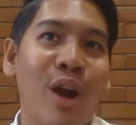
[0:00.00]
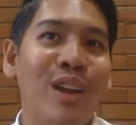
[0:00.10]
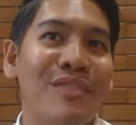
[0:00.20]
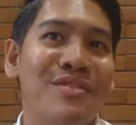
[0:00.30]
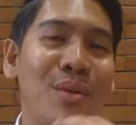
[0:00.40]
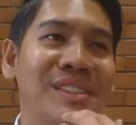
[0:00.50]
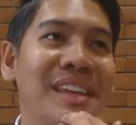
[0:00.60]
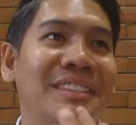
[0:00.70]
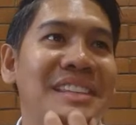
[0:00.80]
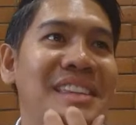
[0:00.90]
all of those
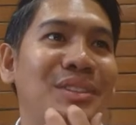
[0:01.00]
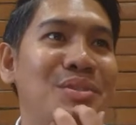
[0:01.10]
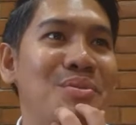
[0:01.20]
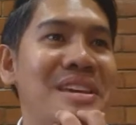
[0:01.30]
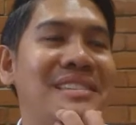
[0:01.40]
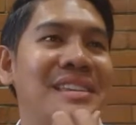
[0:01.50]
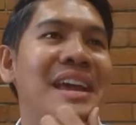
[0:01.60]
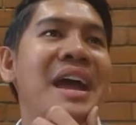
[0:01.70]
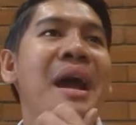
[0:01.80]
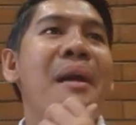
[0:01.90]
cities in two weeks,
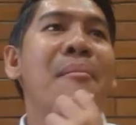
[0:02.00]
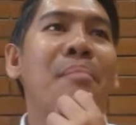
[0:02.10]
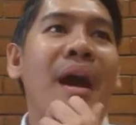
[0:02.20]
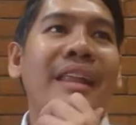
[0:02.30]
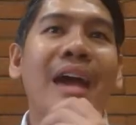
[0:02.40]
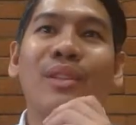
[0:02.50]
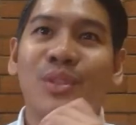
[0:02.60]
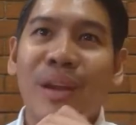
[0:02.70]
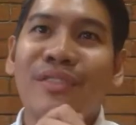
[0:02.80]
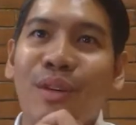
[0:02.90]
but I was
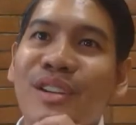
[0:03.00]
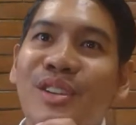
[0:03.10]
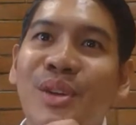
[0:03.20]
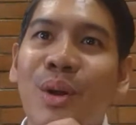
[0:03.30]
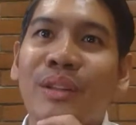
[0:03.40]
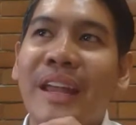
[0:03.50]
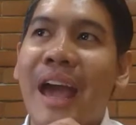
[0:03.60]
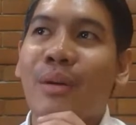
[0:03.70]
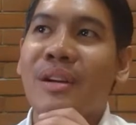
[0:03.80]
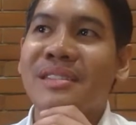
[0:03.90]
24 years old and
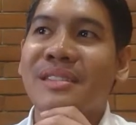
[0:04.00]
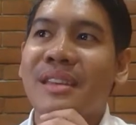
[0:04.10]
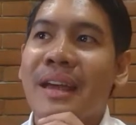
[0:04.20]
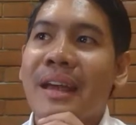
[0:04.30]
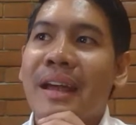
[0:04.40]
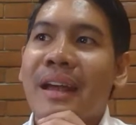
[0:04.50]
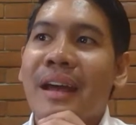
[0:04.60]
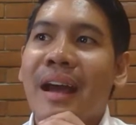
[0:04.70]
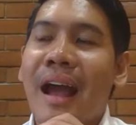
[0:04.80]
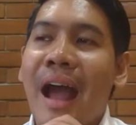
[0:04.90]
I was,
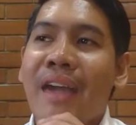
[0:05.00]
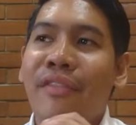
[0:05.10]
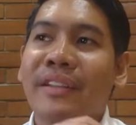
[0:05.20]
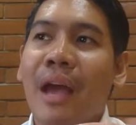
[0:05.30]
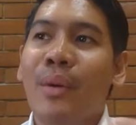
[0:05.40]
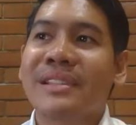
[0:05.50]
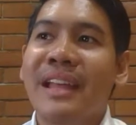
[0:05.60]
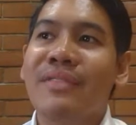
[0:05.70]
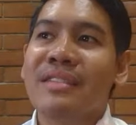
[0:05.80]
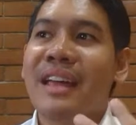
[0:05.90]
I felt I was
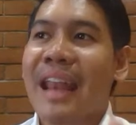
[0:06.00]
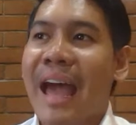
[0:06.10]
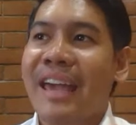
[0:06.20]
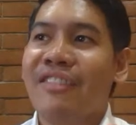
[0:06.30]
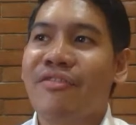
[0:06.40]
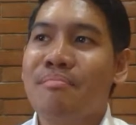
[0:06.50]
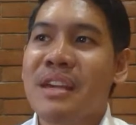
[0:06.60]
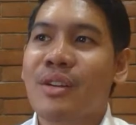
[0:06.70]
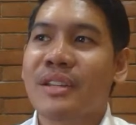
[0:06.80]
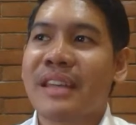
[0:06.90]
living the life
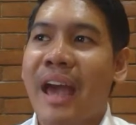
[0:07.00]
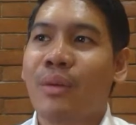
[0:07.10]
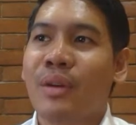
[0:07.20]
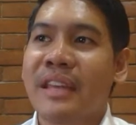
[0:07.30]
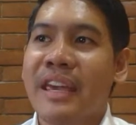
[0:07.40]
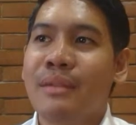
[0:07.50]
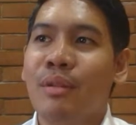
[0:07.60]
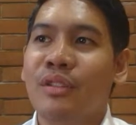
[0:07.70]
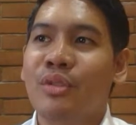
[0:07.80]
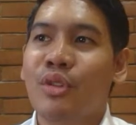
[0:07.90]
because I was
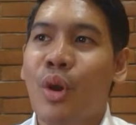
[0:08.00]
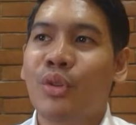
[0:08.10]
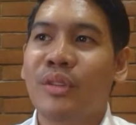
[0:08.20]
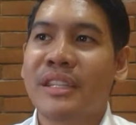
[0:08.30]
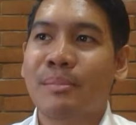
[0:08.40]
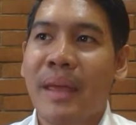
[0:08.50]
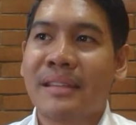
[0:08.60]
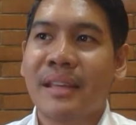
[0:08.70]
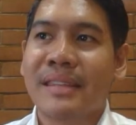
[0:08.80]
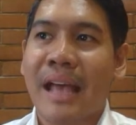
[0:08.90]
able to go to these
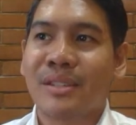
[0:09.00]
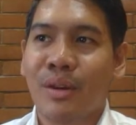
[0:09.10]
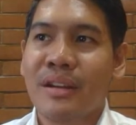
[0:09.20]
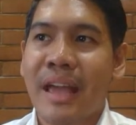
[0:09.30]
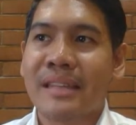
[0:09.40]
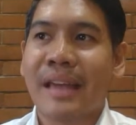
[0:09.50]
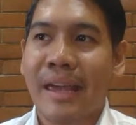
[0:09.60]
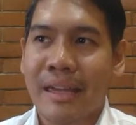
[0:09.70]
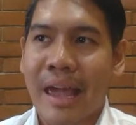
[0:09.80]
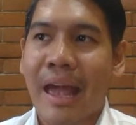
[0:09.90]
places as early as
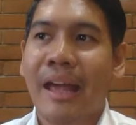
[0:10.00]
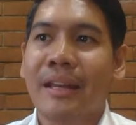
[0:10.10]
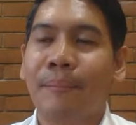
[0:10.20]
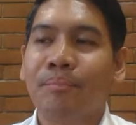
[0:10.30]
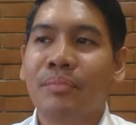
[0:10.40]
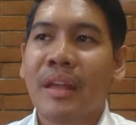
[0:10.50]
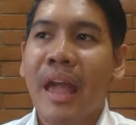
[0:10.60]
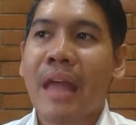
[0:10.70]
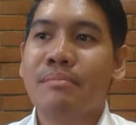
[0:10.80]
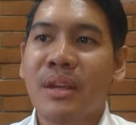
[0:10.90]
I can
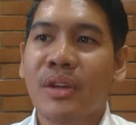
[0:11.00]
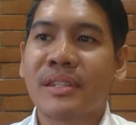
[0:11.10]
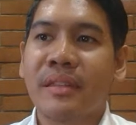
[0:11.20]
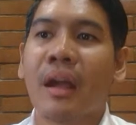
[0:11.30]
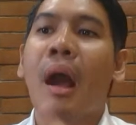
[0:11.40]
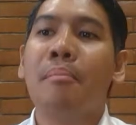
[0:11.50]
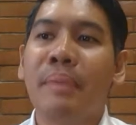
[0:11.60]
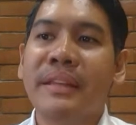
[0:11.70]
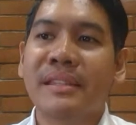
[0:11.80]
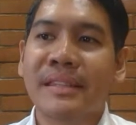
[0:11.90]
and because the
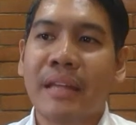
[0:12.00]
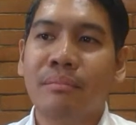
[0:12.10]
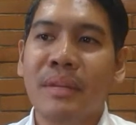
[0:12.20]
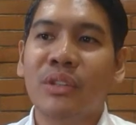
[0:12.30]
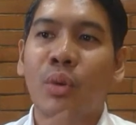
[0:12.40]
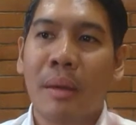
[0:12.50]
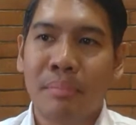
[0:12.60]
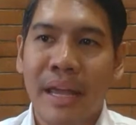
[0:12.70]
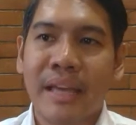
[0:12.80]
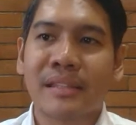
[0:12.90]
company sent me to a
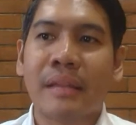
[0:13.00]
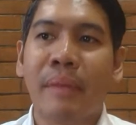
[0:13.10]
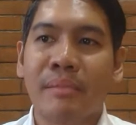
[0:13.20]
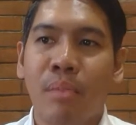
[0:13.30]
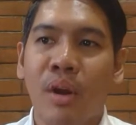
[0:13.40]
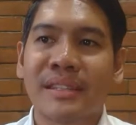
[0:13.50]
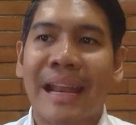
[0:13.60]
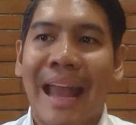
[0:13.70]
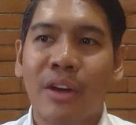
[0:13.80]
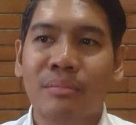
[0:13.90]
place and my boss
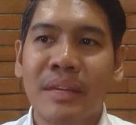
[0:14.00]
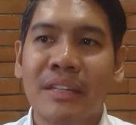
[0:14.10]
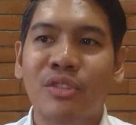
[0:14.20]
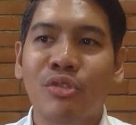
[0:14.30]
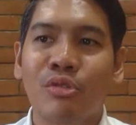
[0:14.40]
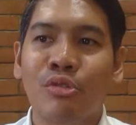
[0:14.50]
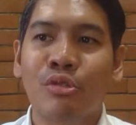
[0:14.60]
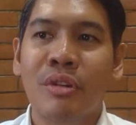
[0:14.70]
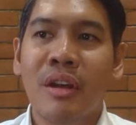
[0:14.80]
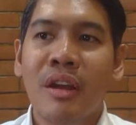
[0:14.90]
allowed me
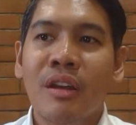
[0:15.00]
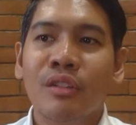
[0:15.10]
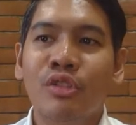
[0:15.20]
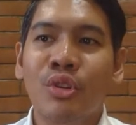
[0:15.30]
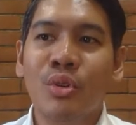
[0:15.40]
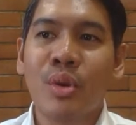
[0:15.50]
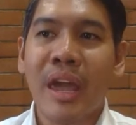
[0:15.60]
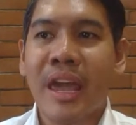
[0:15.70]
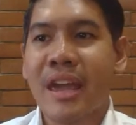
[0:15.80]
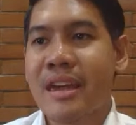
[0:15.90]
to do
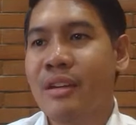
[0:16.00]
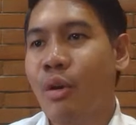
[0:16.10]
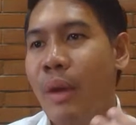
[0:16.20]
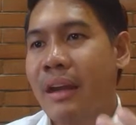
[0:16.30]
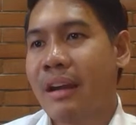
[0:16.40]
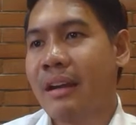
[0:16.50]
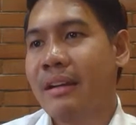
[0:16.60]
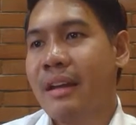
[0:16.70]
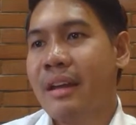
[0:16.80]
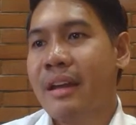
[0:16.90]
a quick
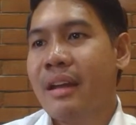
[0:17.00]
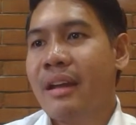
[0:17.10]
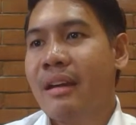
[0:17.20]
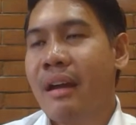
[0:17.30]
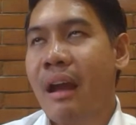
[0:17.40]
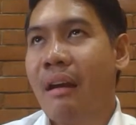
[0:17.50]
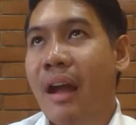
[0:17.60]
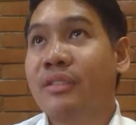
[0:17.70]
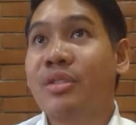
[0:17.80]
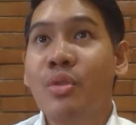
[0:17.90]
uh,
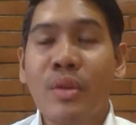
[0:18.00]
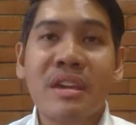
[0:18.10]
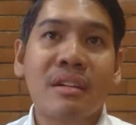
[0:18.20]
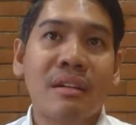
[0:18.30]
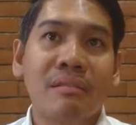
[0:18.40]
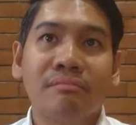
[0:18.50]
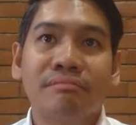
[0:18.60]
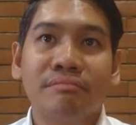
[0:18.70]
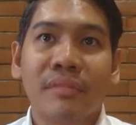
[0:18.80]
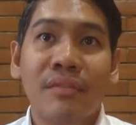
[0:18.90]
a two week
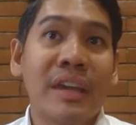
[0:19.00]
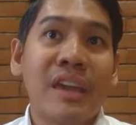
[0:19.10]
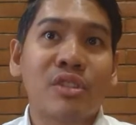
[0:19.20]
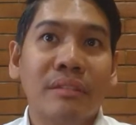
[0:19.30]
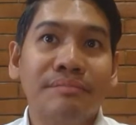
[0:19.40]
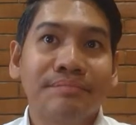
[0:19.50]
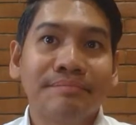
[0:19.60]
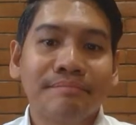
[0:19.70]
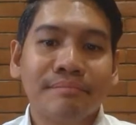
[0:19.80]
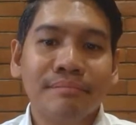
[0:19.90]
vacation
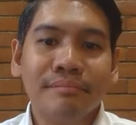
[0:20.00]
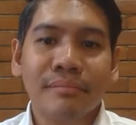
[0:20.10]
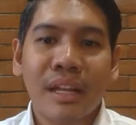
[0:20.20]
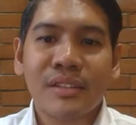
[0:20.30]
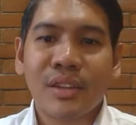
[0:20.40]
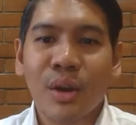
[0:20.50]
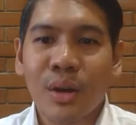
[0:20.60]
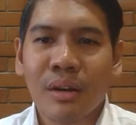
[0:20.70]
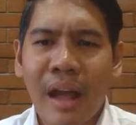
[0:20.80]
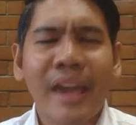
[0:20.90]

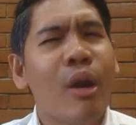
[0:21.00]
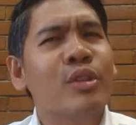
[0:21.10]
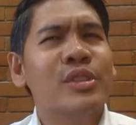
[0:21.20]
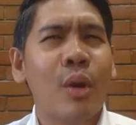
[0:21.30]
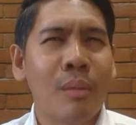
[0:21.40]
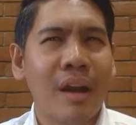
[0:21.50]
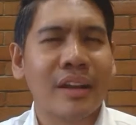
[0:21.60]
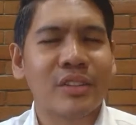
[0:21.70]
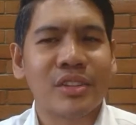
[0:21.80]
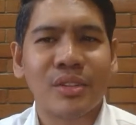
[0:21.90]
so i owe so
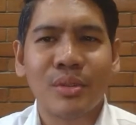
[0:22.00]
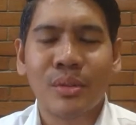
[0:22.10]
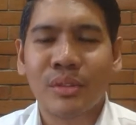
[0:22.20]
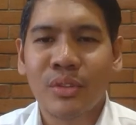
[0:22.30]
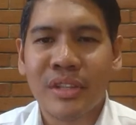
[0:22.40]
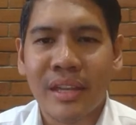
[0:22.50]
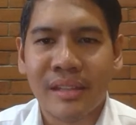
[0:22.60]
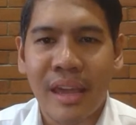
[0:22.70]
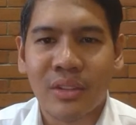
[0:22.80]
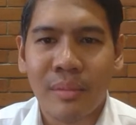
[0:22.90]
much to to
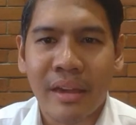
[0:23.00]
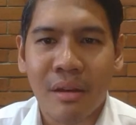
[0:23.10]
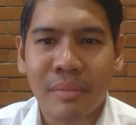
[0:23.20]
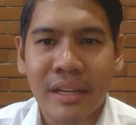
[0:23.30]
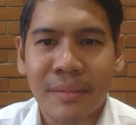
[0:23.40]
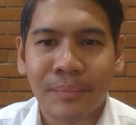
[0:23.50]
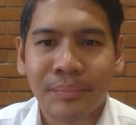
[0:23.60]
gsk to my company